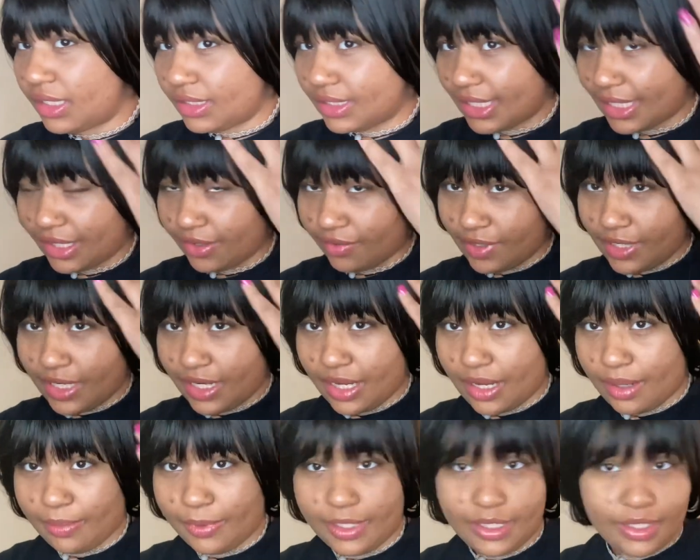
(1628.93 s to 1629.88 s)
decorating
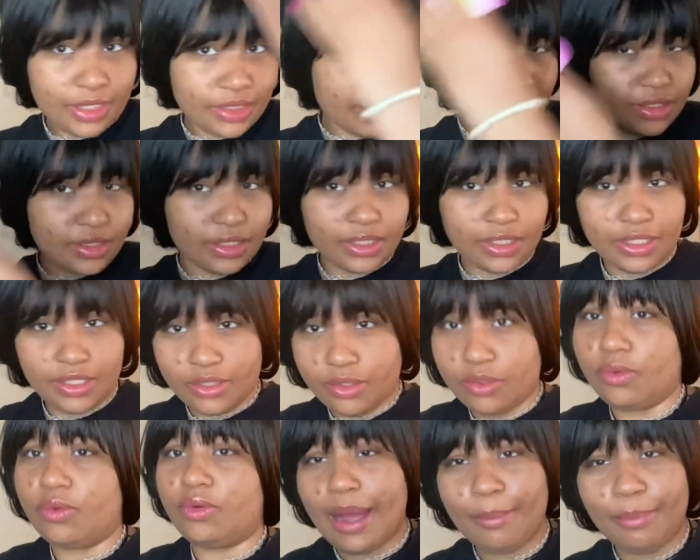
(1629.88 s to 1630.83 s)
up here to look
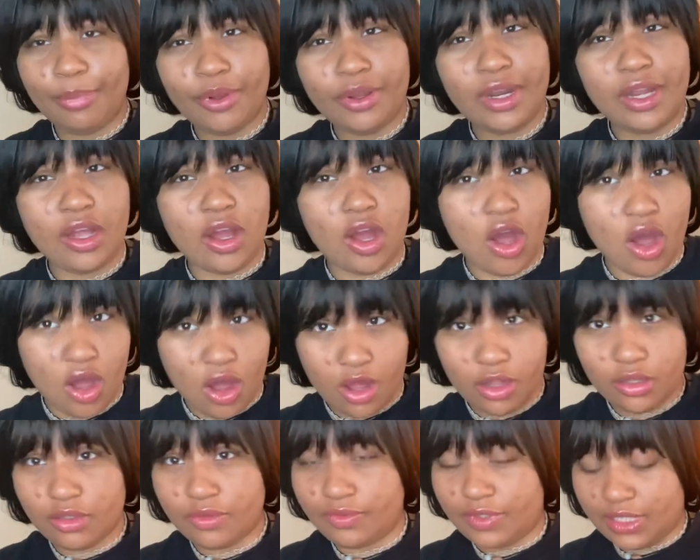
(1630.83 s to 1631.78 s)
cute, I'm putting
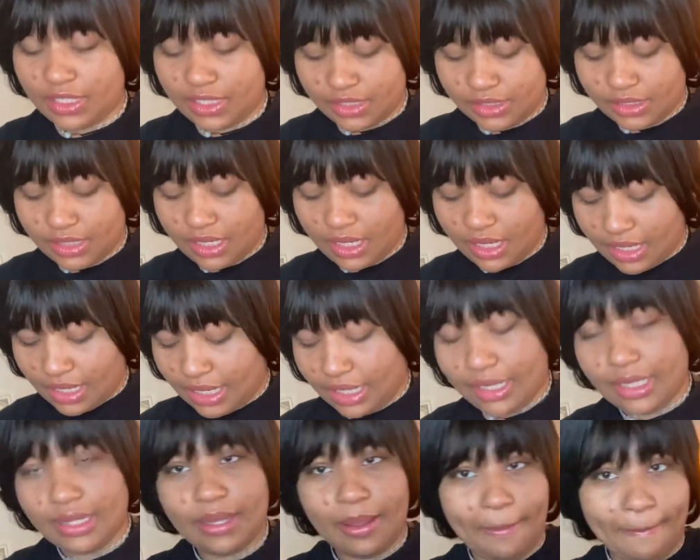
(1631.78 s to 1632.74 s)
all of these
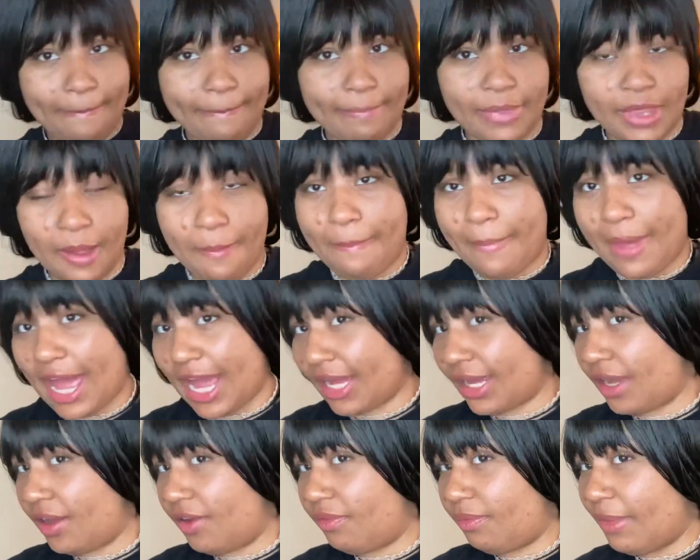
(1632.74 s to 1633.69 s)
in the
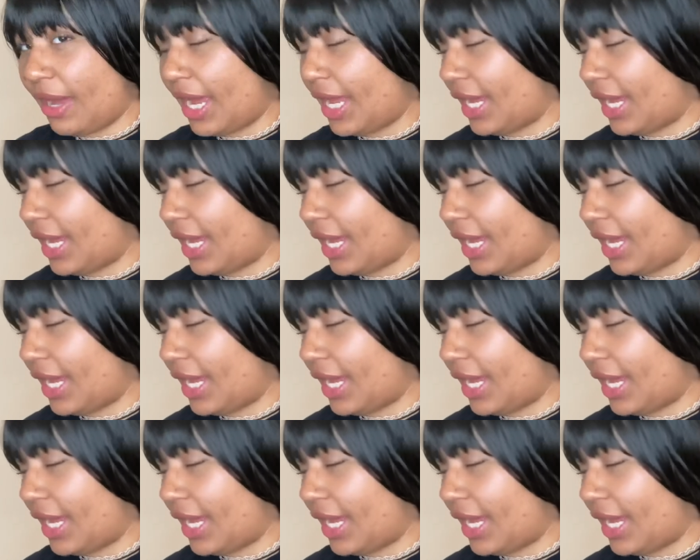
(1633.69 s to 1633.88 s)
back of my